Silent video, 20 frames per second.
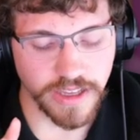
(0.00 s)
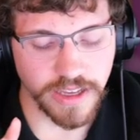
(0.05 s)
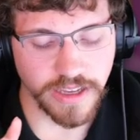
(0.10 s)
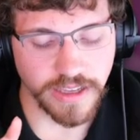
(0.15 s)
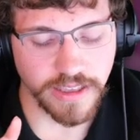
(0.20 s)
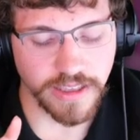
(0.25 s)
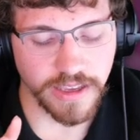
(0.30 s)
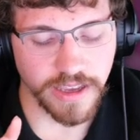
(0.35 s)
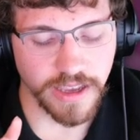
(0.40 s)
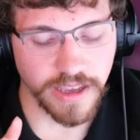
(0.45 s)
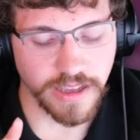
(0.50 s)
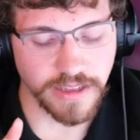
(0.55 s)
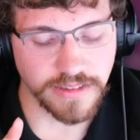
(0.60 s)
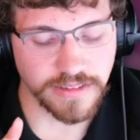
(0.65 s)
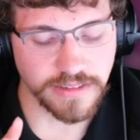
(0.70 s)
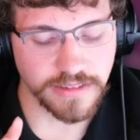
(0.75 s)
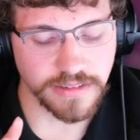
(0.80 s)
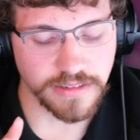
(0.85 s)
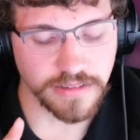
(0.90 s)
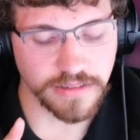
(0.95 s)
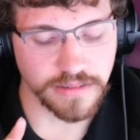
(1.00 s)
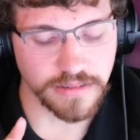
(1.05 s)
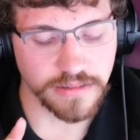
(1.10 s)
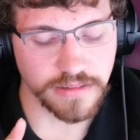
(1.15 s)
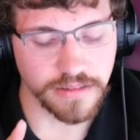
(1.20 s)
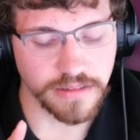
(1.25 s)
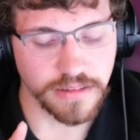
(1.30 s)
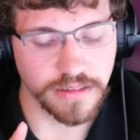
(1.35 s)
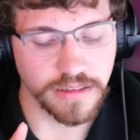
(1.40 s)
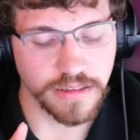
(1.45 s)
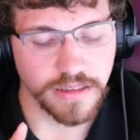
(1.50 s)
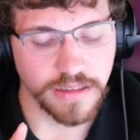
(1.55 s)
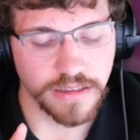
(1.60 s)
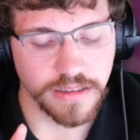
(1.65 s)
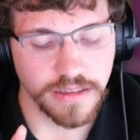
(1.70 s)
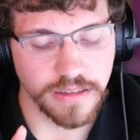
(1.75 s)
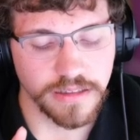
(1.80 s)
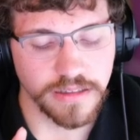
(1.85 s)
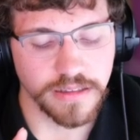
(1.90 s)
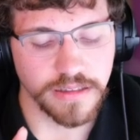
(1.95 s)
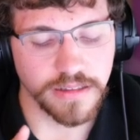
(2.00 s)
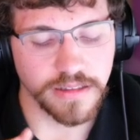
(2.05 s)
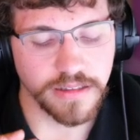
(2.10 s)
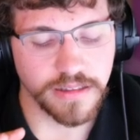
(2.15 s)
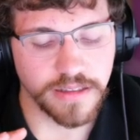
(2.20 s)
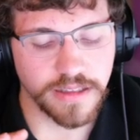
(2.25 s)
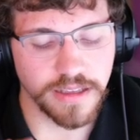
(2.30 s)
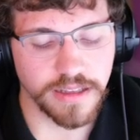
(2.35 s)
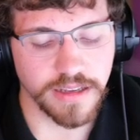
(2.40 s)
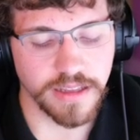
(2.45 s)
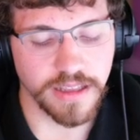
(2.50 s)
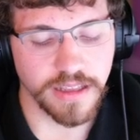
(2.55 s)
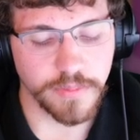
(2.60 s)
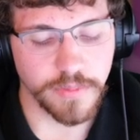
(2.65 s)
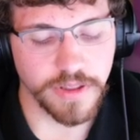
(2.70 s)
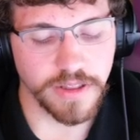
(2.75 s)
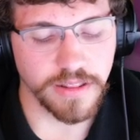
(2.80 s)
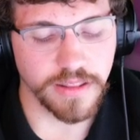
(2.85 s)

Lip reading: I guess. Get him in